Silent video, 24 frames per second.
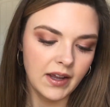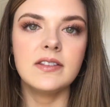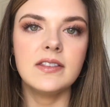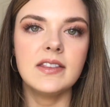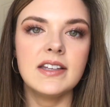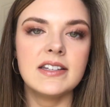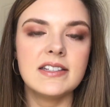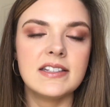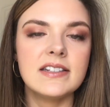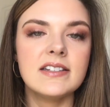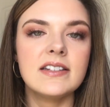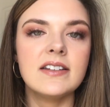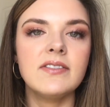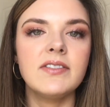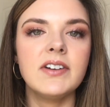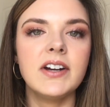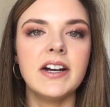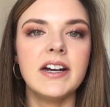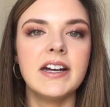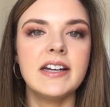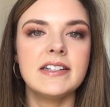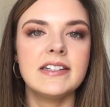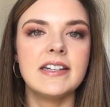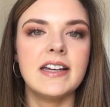This is a
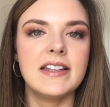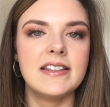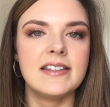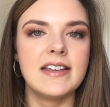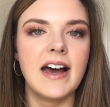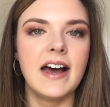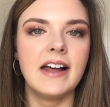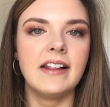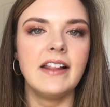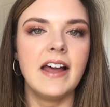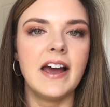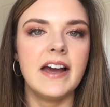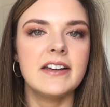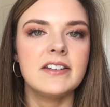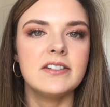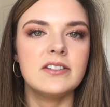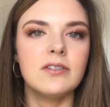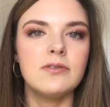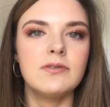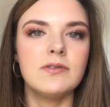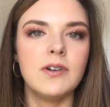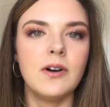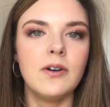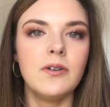very intense highlight,
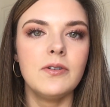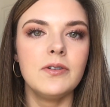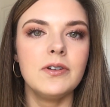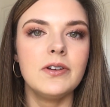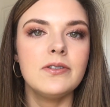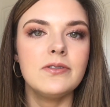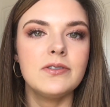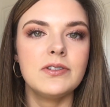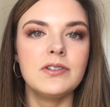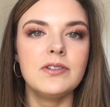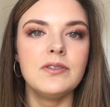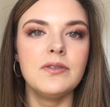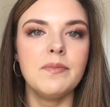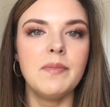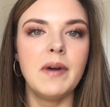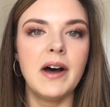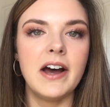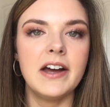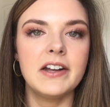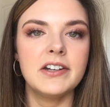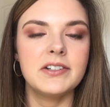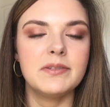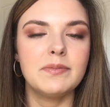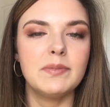so don't use too
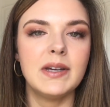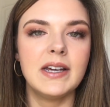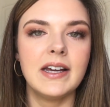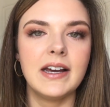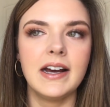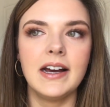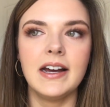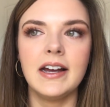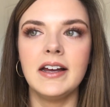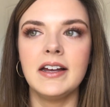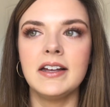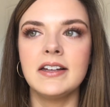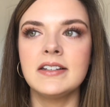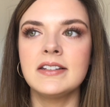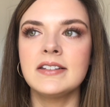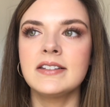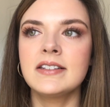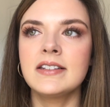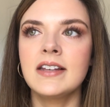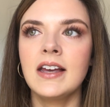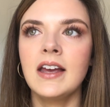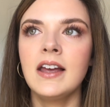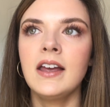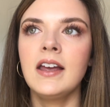much
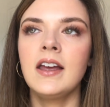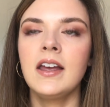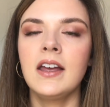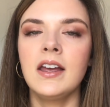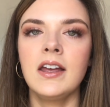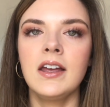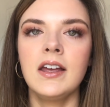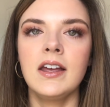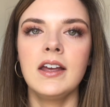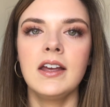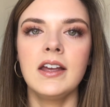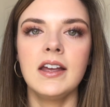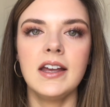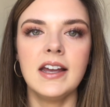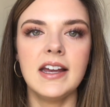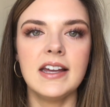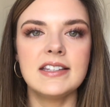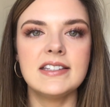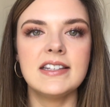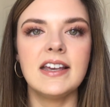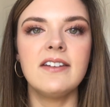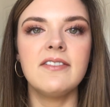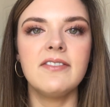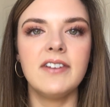because
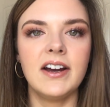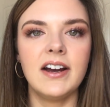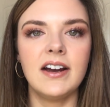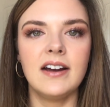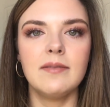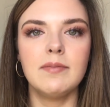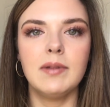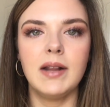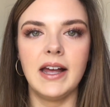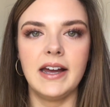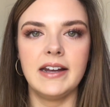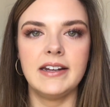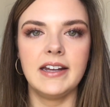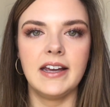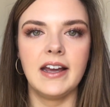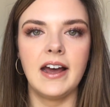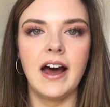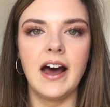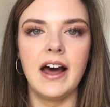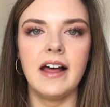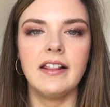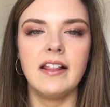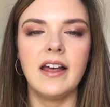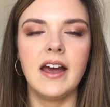it's a very blinding
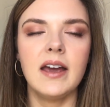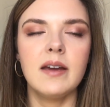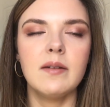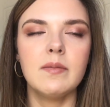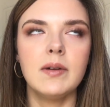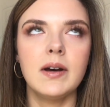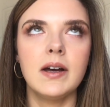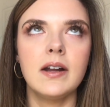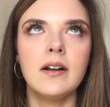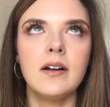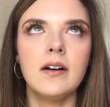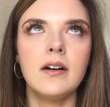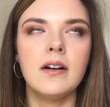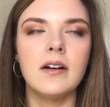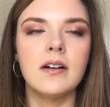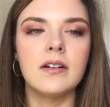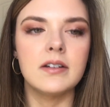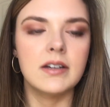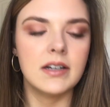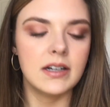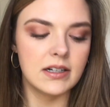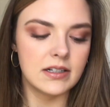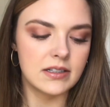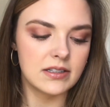highlight, but oh,
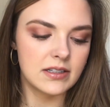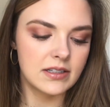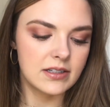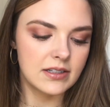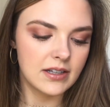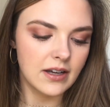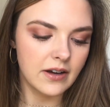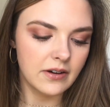it is